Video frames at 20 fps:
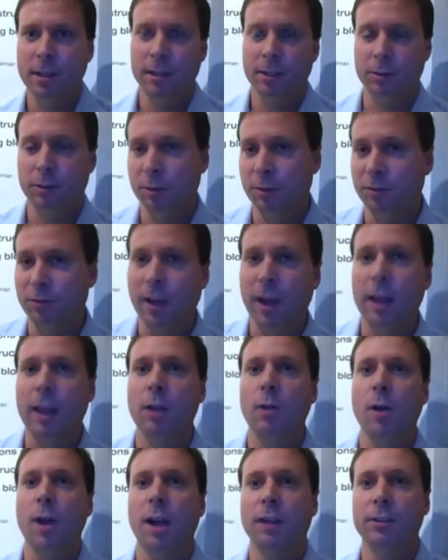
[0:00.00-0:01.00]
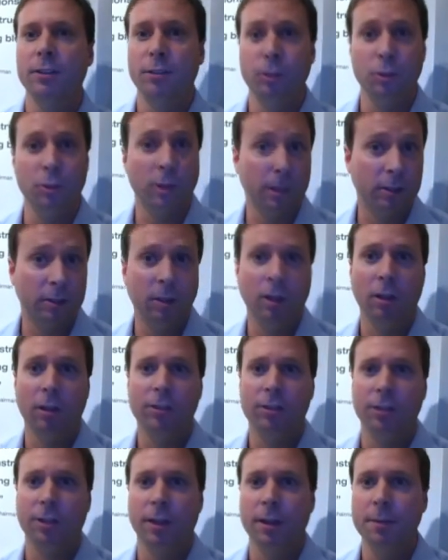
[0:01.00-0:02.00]
This is a follow-on to uh,
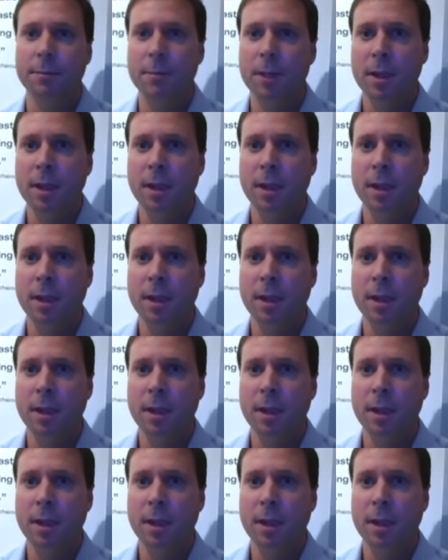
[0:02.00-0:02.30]
Tulsa,